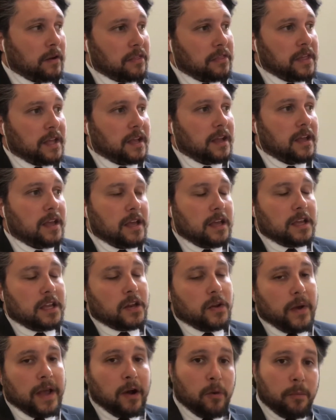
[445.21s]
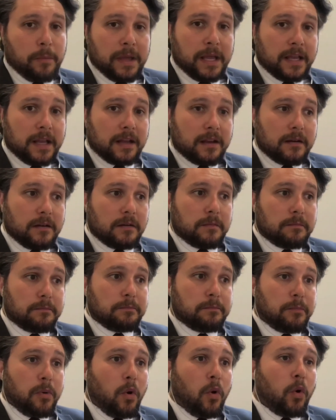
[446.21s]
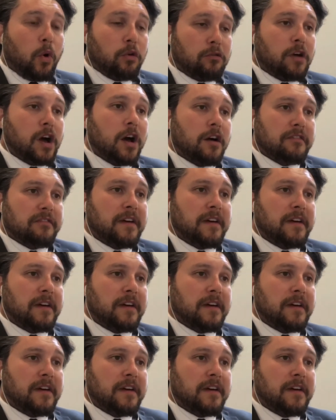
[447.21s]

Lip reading: I think, helping poorer